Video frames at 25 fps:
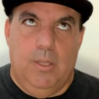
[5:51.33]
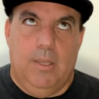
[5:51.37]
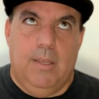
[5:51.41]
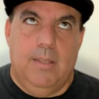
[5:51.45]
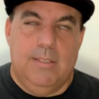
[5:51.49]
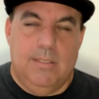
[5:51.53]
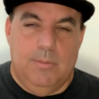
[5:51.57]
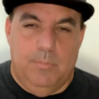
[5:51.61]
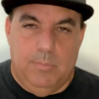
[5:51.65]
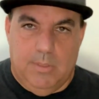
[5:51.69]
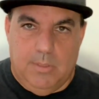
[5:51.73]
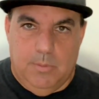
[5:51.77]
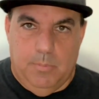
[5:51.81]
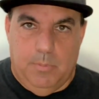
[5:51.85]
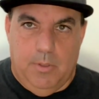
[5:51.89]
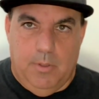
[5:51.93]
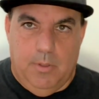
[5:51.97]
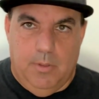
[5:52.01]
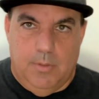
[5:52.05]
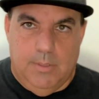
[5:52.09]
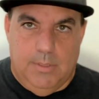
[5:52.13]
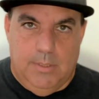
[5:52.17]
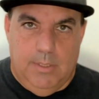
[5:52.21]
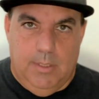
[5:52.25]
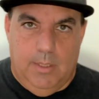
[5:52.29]
You get some
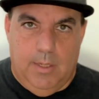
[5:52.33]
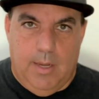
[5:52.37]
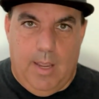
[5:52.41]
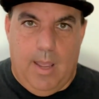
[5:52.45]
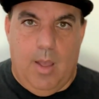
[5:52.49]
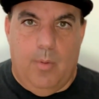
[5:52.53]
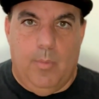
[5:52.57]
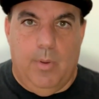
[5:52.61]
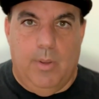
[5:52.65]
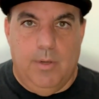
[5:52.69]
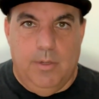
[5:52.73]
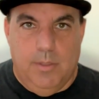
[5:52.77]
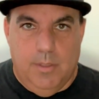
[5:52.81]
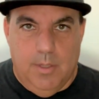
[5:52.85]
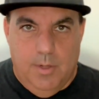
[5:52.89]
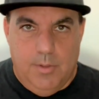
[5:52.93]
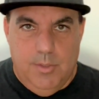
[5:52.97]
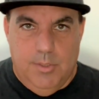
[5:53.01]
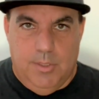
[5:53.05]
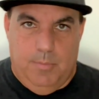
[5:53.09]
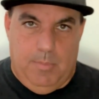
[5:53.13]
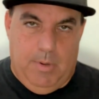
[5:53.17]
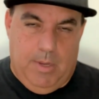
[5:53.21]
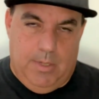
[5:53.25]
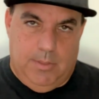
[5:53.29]
experience seeing how a
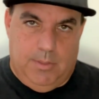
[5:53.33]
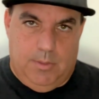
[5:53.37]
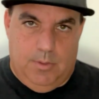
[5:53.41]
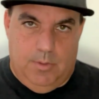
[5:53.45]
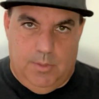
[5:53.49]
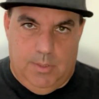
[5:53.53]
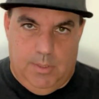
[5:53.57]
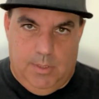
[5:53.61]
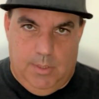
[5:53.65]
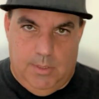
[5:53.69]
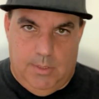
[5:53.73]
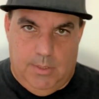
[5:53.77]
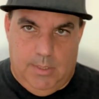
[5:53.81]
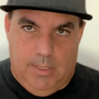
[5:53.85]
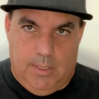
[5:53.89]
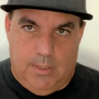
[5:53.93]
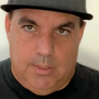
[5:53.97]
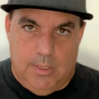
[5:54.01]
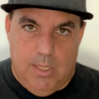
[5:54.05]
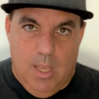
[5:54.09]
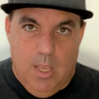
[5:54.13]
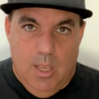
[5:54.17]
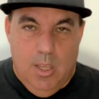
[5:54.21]
dungeon master sees things.